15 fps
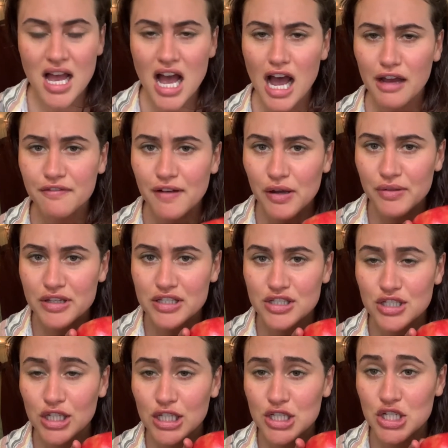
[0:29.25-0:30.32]
I found this
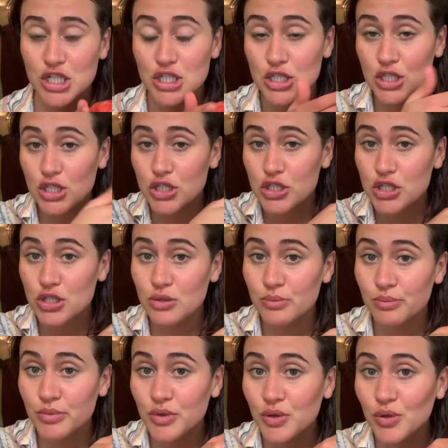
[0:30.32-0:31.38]
delicious
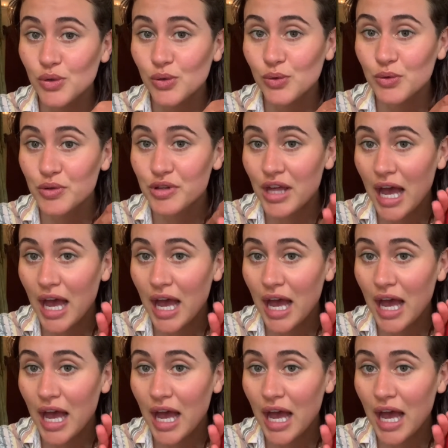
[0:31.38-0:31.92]
smooth